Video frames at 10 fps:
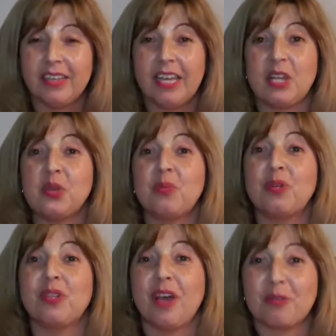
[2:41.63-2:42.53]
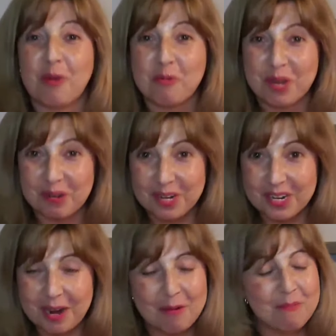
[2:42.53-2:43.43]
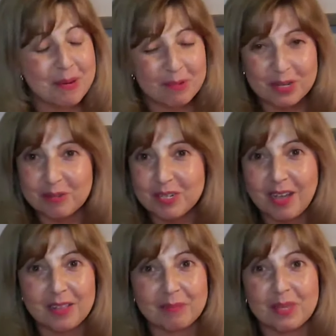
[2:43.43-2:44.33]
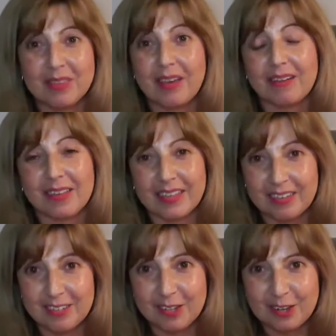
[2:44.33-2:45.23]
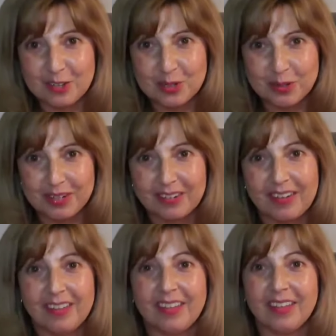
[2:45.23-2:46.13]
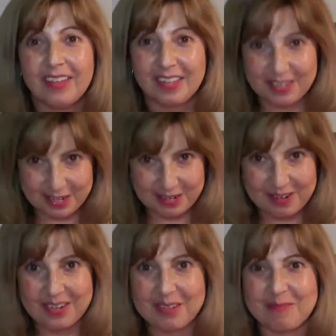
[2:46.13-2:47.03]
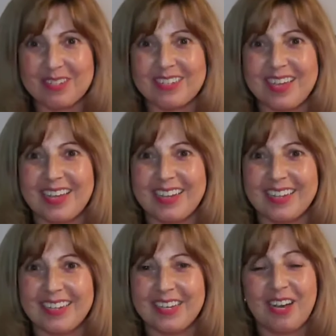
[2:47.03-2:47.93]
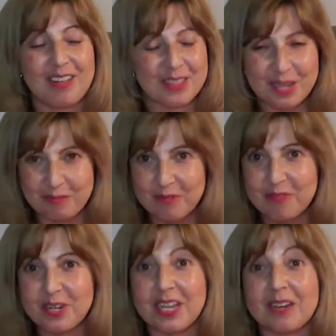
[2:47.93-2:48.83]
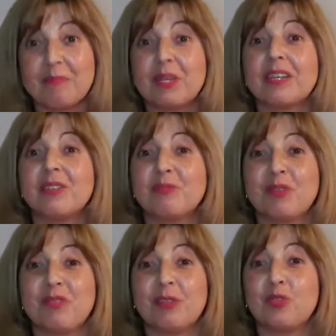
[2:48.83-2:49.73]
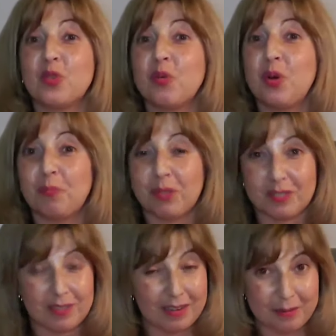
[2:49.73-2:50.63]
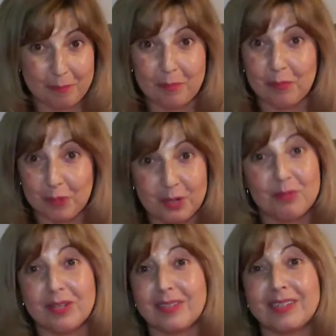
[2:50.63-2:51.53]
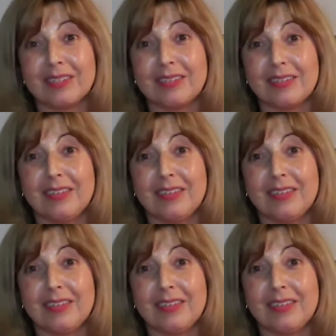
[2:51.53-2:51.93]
and you will not grow weary. I remember you telling me that, and I held on to it. And here I am today. I'll never forget it, because we felt so hopeless, and we really did